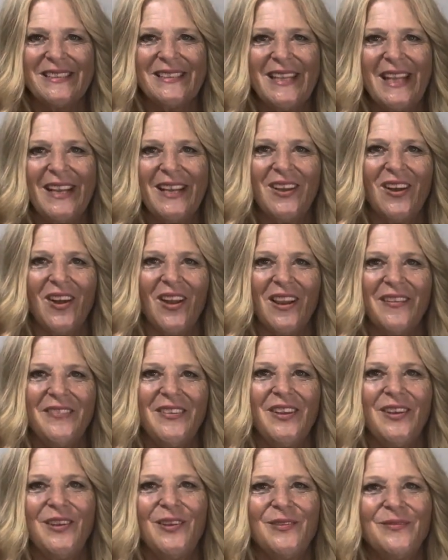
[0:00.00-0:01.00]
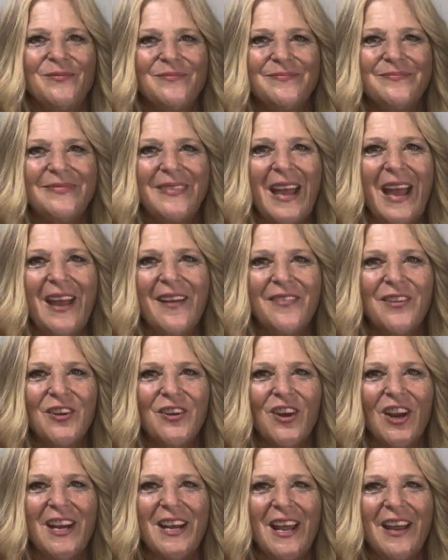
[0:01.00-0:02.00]
Thank all of you. Have a
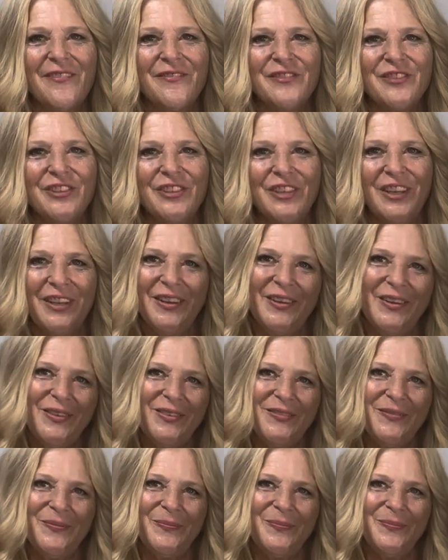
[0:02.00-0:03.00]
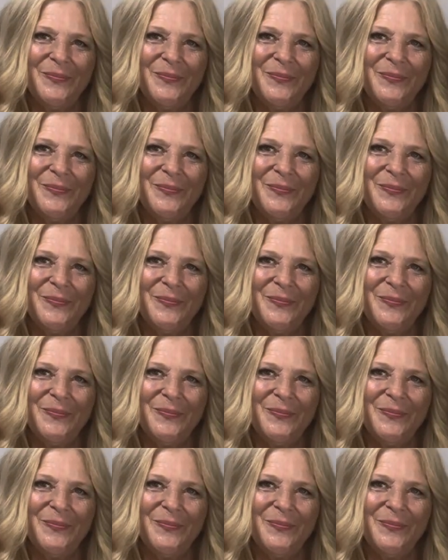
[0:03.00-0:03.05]
great afternoon.